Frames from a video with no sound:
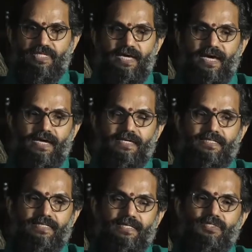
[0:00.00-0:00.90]

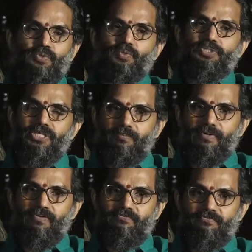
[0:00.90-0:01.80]
had a huge
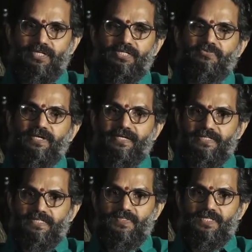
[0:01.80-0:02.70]
number of wheat
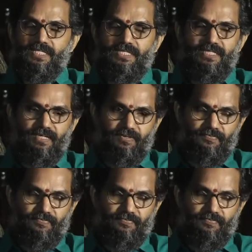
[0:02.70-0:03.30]
varieties in India,